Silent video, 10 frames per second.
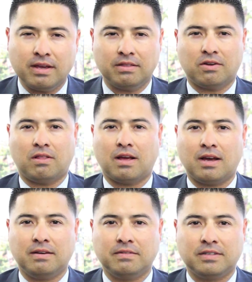in their
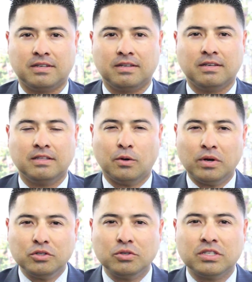lives. They
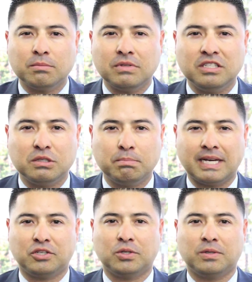want to do something
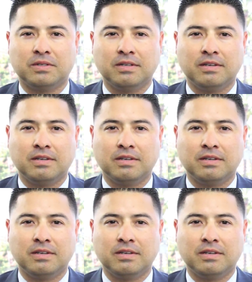special.